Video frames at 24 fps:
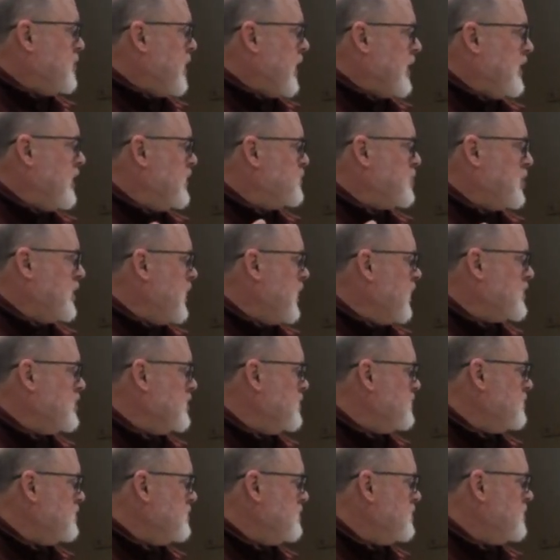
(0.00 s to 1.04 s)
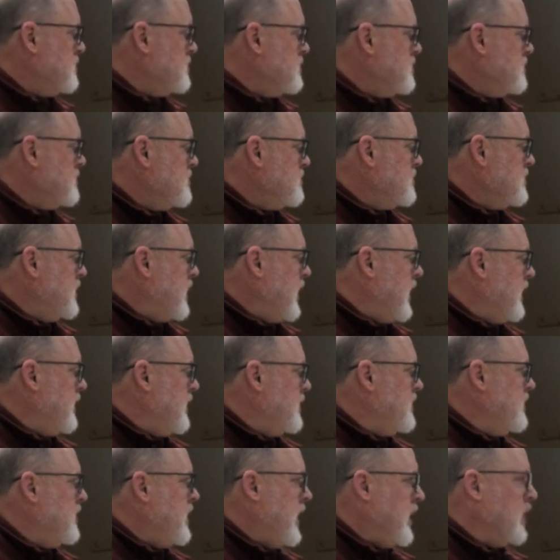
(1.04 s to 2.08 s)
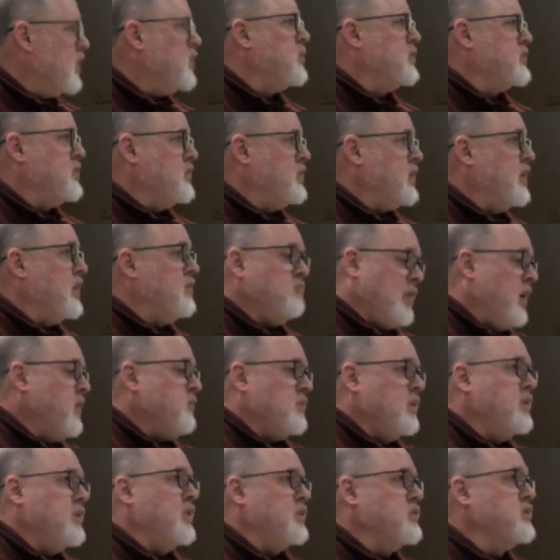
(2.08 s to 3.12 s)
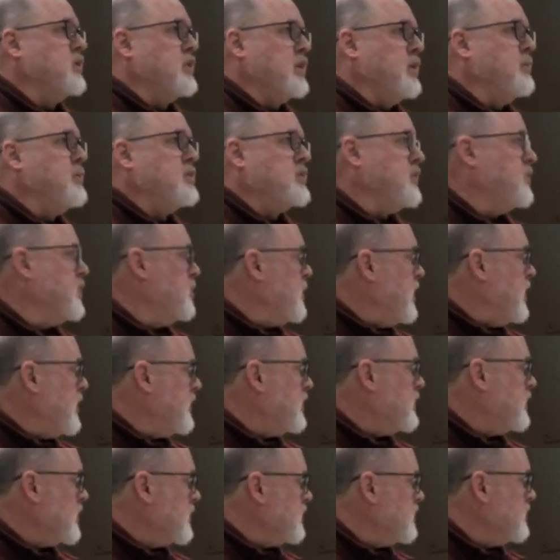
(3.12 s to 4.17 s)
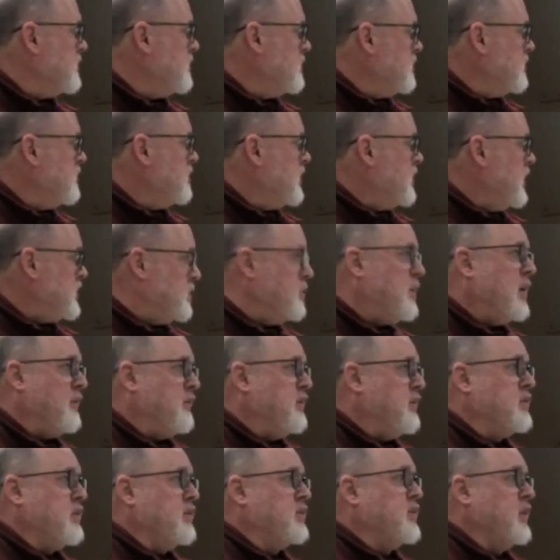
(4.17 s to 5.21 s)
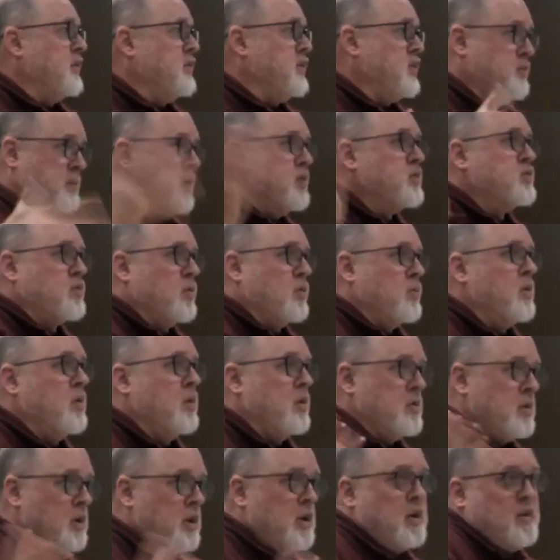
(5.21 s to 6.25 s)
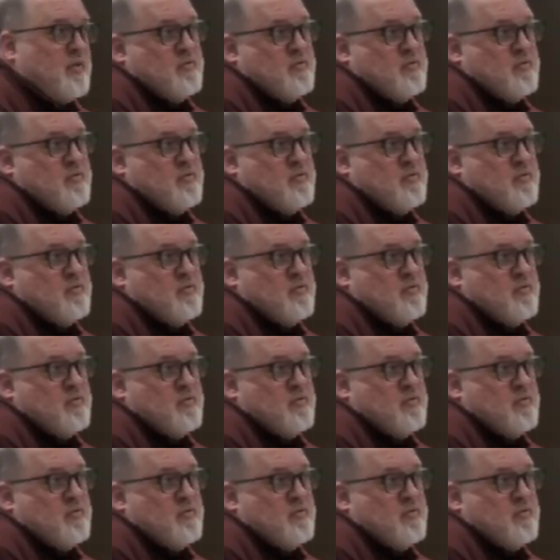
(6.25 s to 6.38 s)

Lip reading: about it as production. And Hegel wants to say, and there's the limits of your metaphysics. It's a metaphysics of the spiritual world,